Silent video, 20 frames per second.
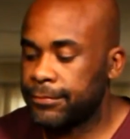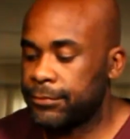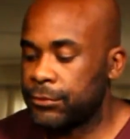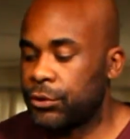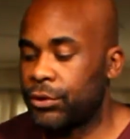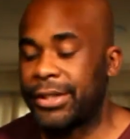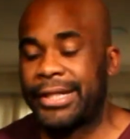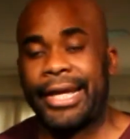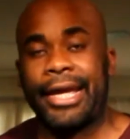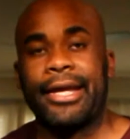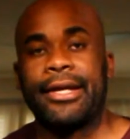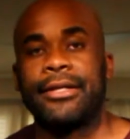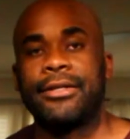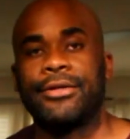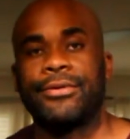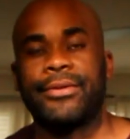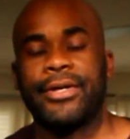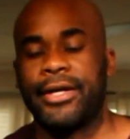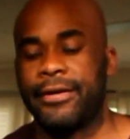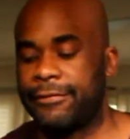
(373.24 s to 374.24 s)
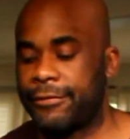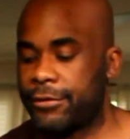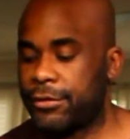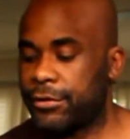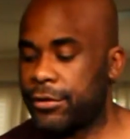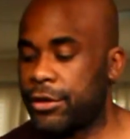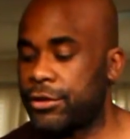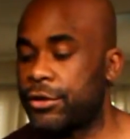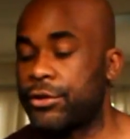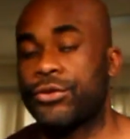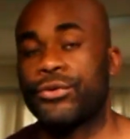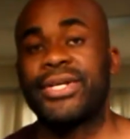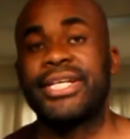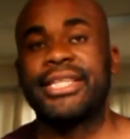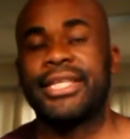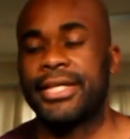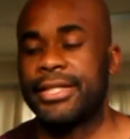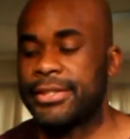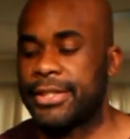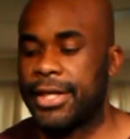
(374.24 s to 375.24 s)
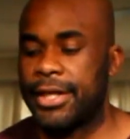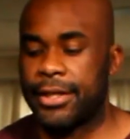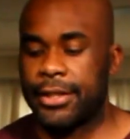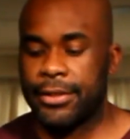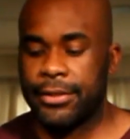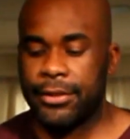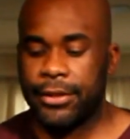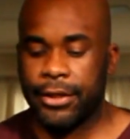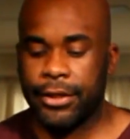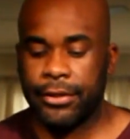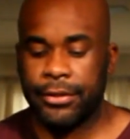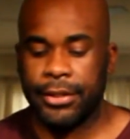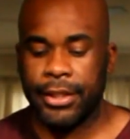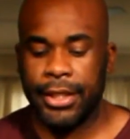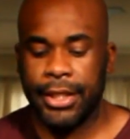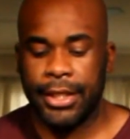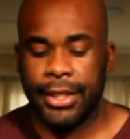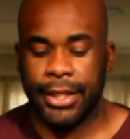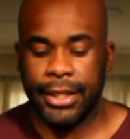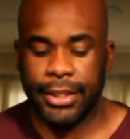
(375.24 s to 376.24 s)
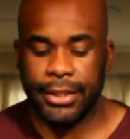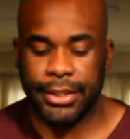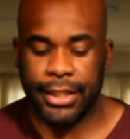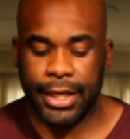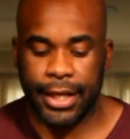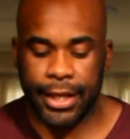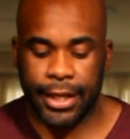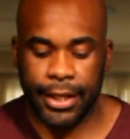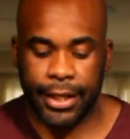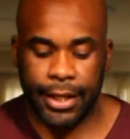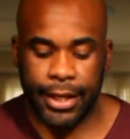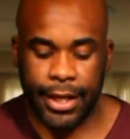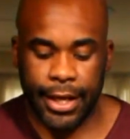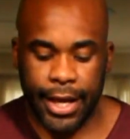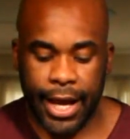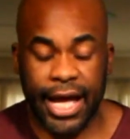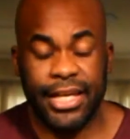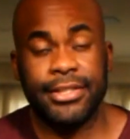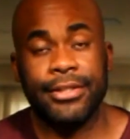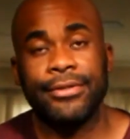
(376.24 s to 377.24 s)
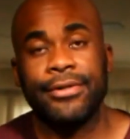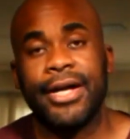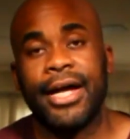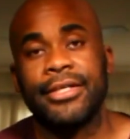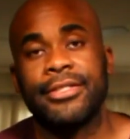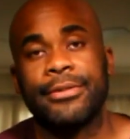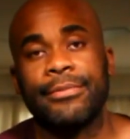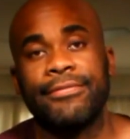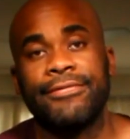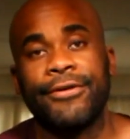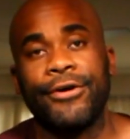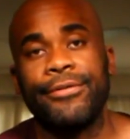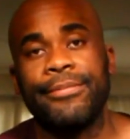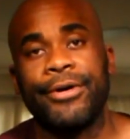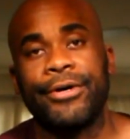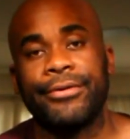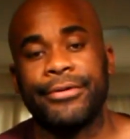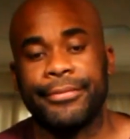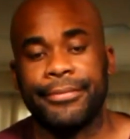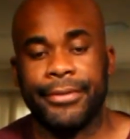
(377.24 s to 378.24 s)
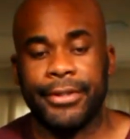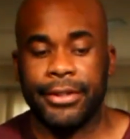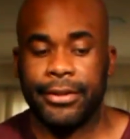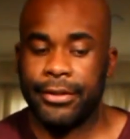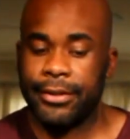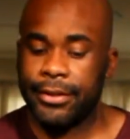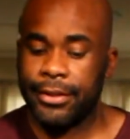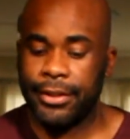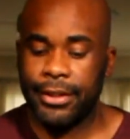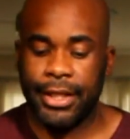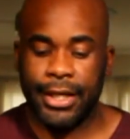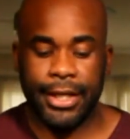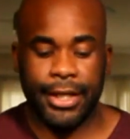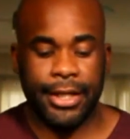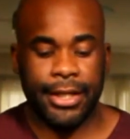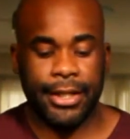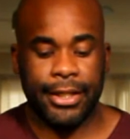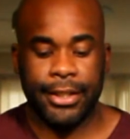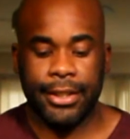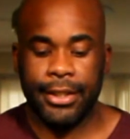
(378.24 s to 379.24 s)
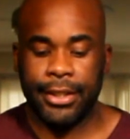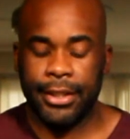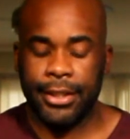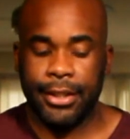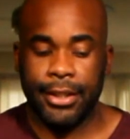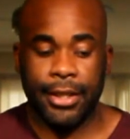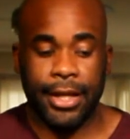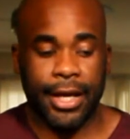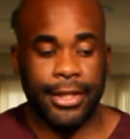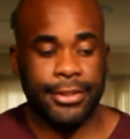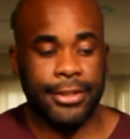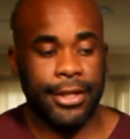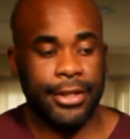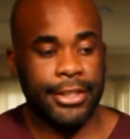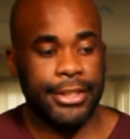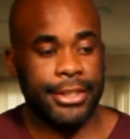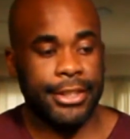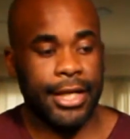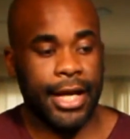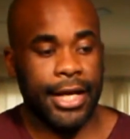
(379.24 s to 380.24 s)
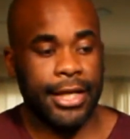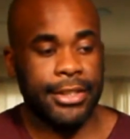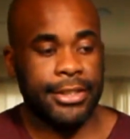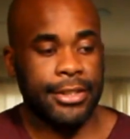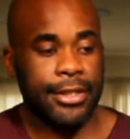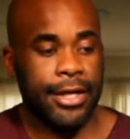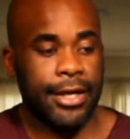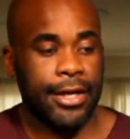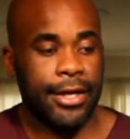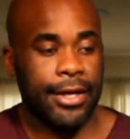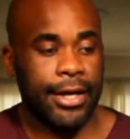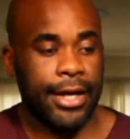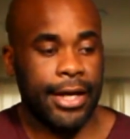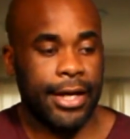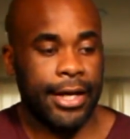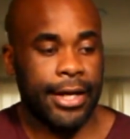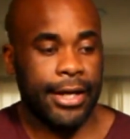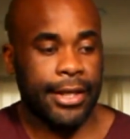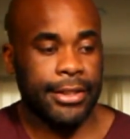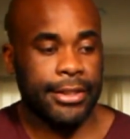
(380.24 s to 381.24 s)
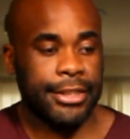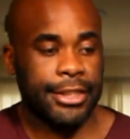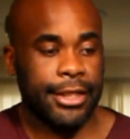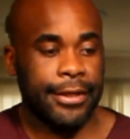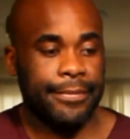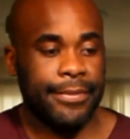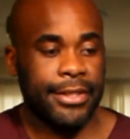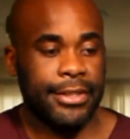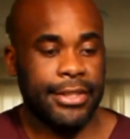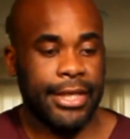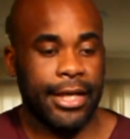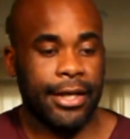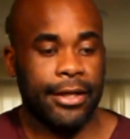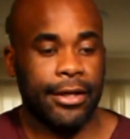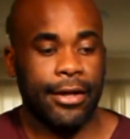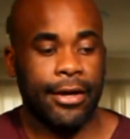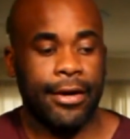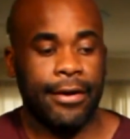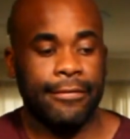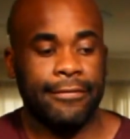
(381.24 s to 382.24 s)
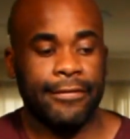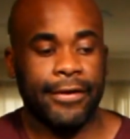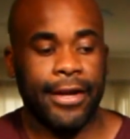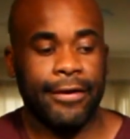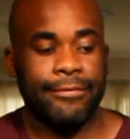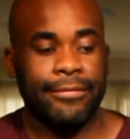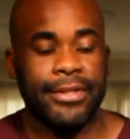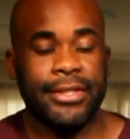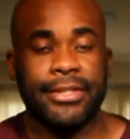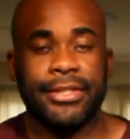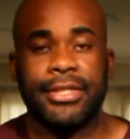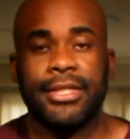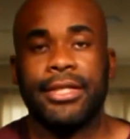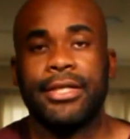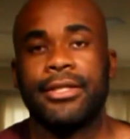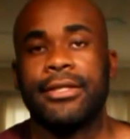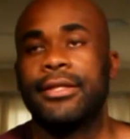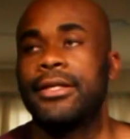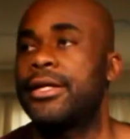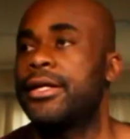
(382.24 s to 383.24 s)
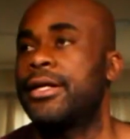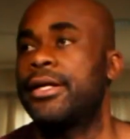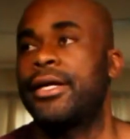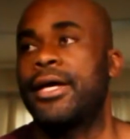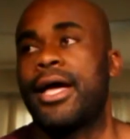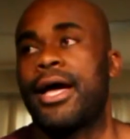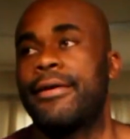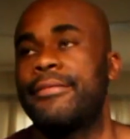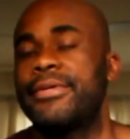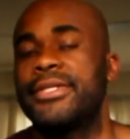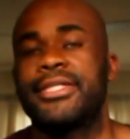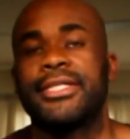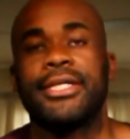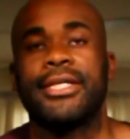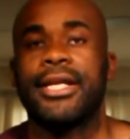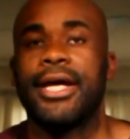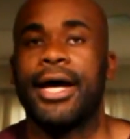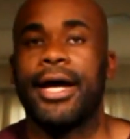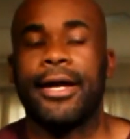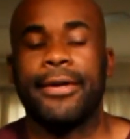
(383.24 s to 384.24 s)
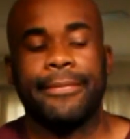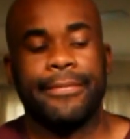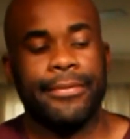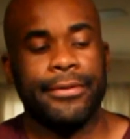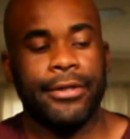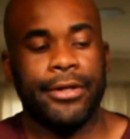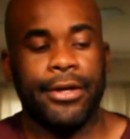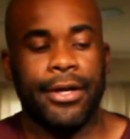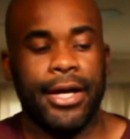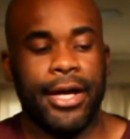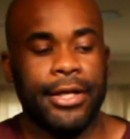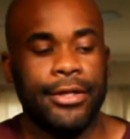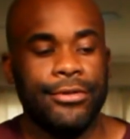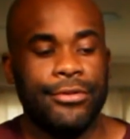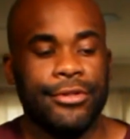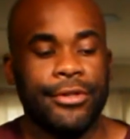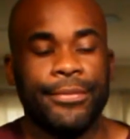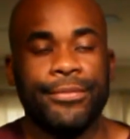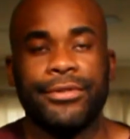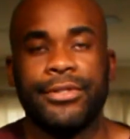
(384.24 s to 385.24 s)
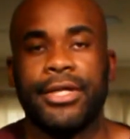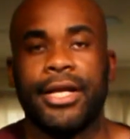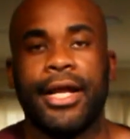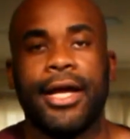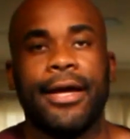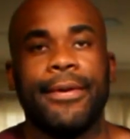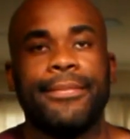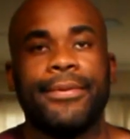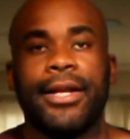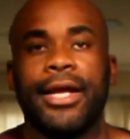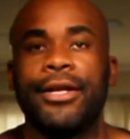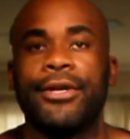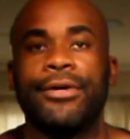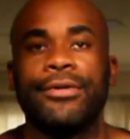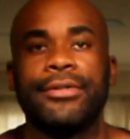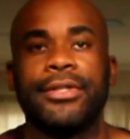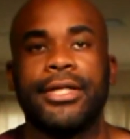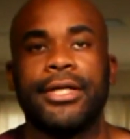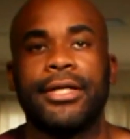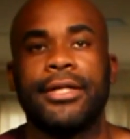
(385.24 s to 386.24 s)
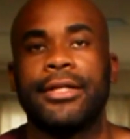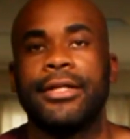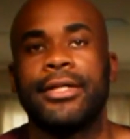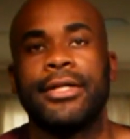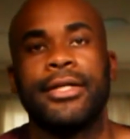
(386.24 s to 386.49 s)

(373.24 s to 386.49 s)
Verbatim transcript: or gained or whatever, on the three things I learned is uh, I still got some FOMO in me. Uh, I saw G I saw uh, GME taking off, and I've been seeing I've been seeing the hype. You know, I knew something was gonna happen. I know the